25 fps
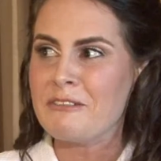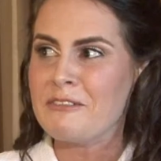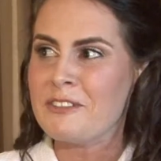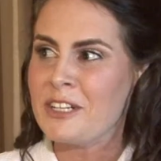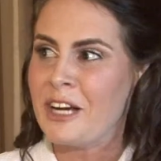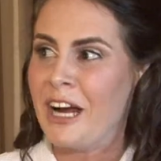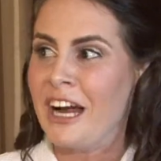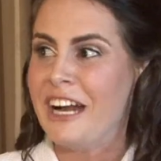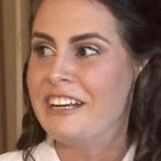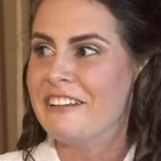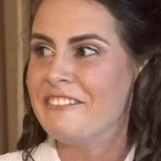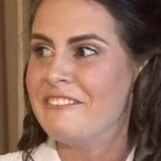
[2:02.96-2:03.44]
of
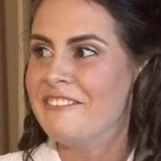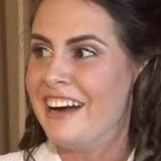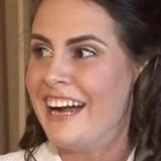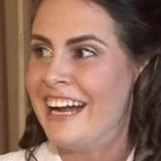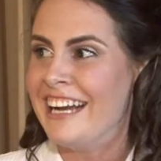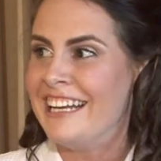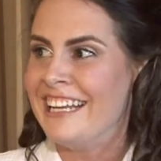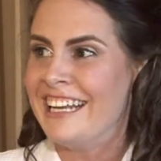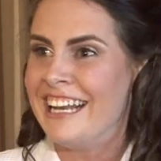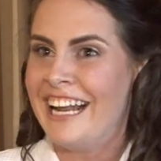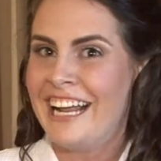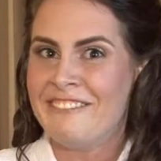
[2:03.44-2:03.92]
trying to
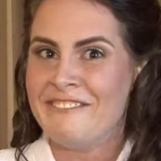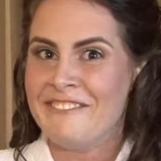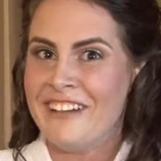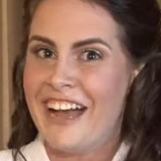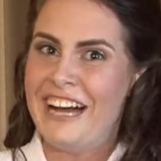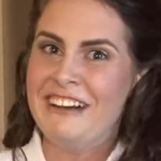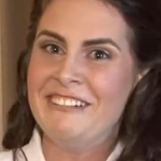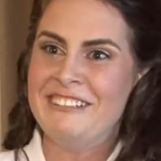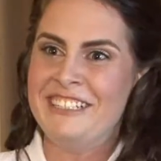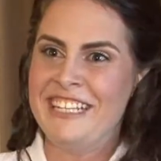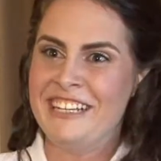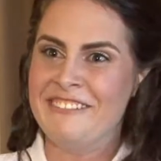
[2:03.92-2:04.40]
find it, I
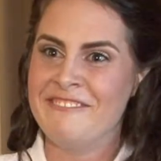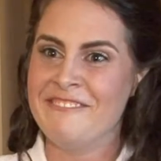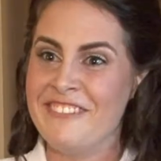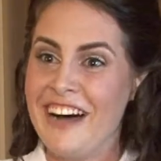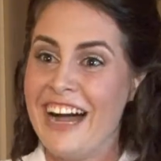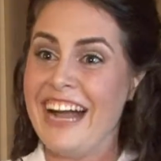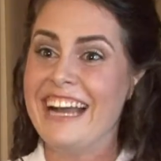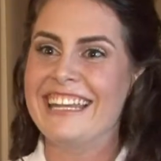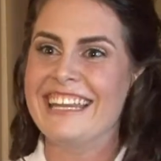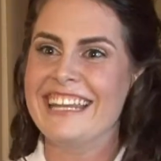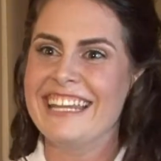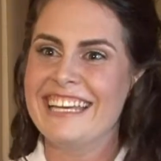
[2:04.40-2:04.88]
found it.
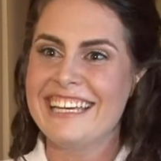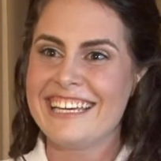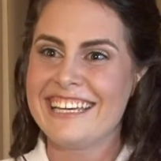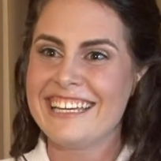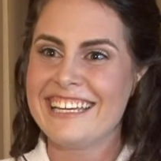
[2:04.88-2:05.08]
Finally,